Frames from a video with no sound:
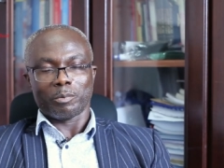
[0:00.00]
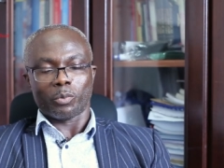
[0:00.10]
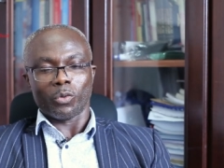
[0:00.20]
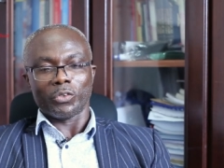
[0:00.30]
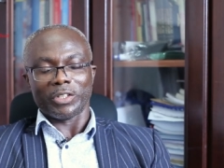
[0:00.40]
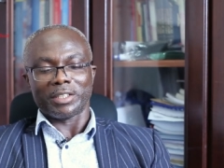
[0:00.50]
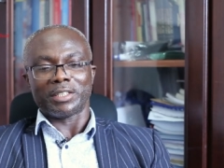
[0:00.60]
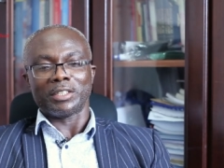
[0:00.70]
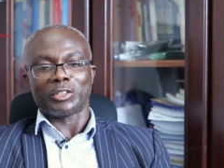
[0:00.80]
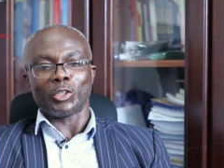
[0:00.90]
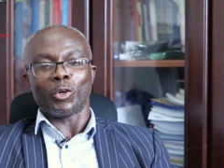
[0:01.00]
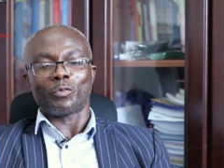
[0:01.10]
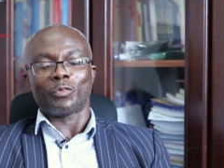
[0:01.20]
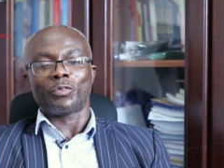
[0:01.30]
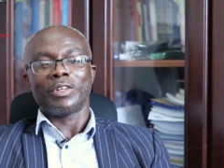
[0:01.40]
processes
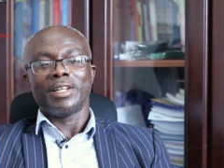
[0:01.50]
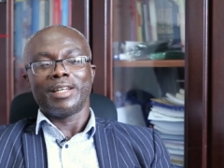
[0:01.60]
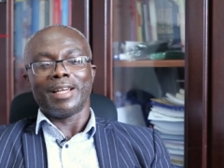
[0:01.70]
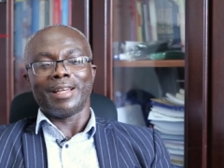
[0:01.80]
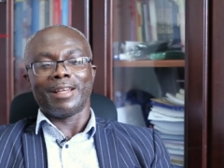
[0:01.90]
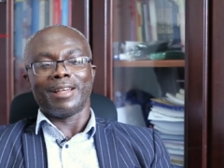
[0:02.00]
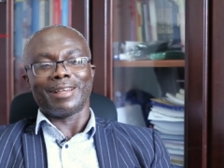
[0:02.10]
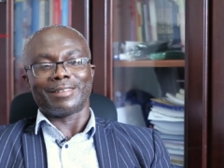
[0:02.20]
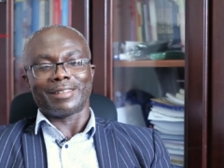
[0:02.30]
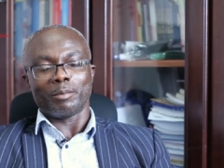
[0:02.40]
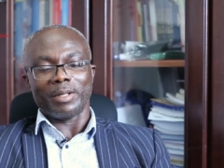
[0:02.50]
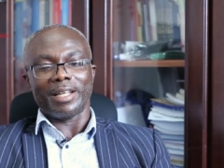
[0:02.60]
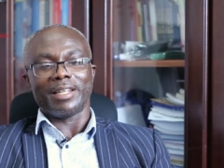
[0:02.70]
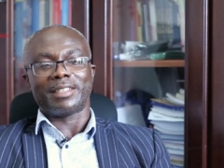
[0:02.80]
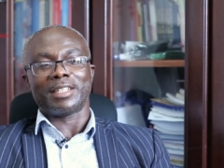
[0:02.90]
of
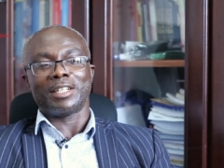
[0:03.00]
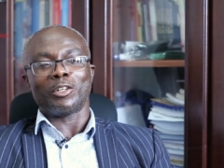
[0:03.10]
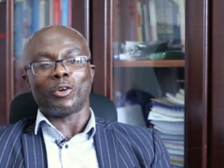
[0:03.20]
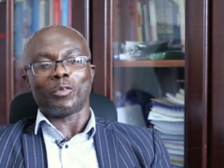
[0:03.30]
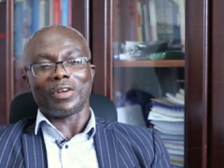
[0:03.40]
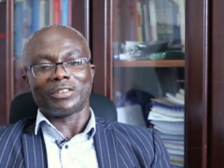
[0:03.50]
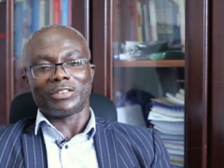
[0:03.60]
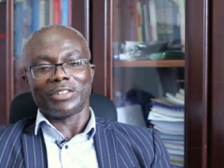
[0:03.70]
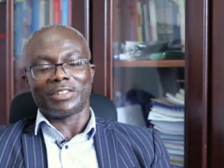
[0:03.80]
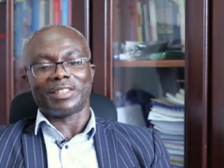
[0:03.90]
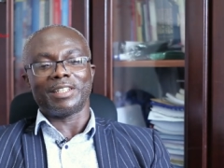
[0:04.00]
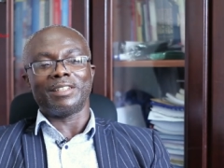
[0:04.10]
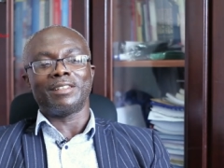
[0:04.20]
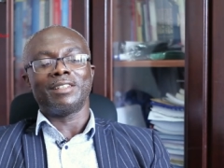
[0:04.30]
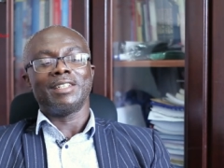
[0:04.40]
examination, of
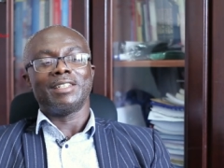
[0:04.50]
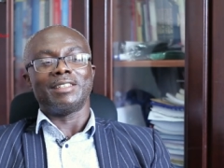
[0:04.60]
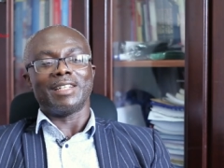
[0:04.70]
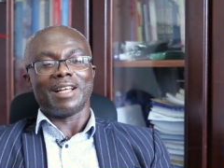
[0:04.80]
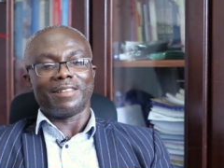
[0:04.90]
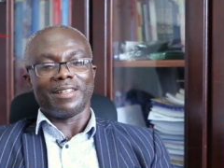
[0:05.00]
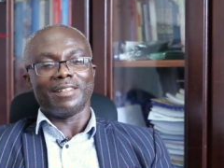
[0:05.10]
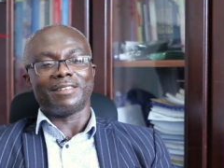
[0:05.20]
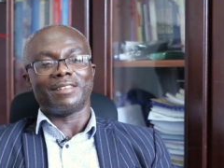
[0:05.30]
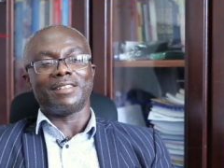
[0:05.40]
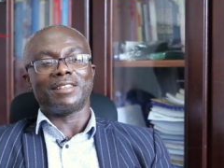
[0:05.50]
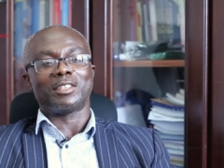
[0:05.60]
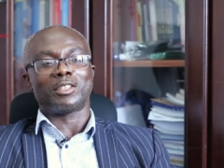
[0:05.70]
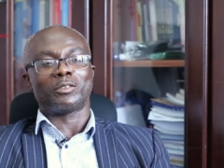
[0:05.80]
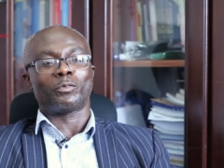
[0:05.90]
assessing their
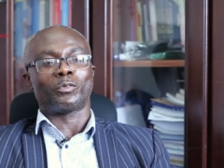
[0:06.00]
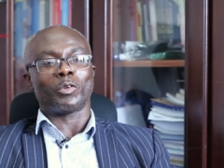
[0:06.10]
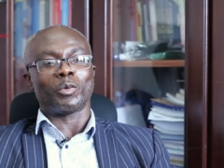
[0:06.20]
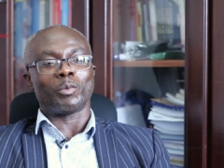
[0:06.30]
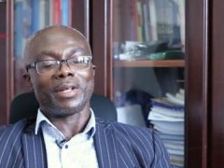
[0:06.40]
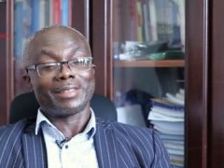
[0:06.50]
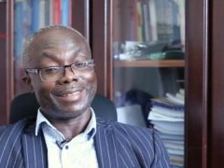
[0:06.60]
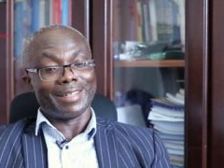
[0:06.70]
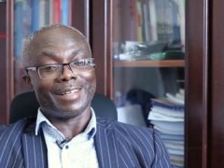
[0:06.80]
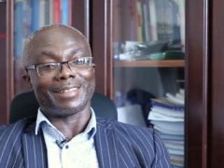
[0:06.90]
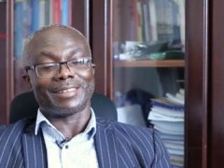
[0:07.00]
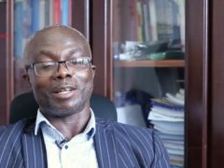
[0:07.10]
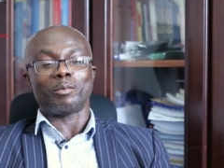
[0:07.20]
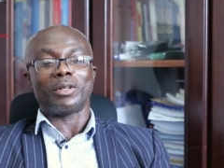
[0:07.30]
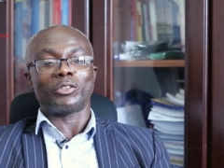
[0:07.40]
thesis from the external
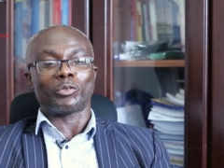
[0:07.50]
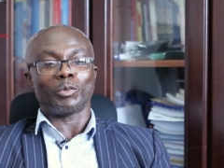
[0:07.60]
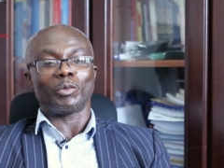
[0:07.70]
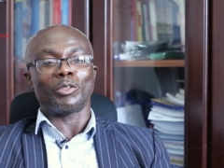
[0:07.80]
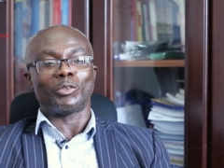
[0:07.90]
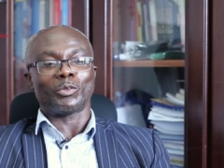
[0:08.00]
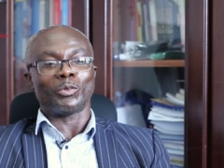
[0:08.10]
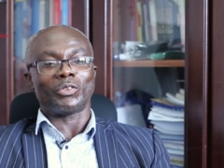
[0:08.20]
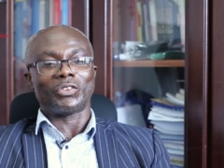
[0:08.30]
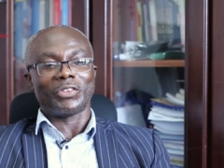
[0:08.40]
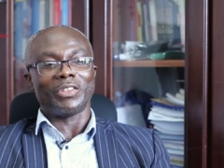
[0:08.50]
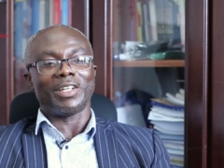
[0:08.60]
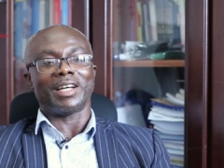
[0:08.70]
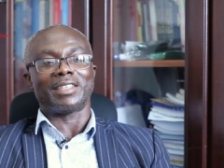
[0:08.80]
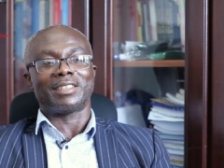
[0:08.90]
examiners. We want to see
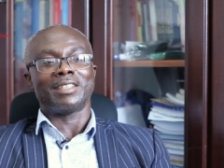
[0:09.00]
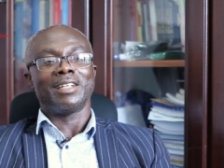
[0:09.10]
that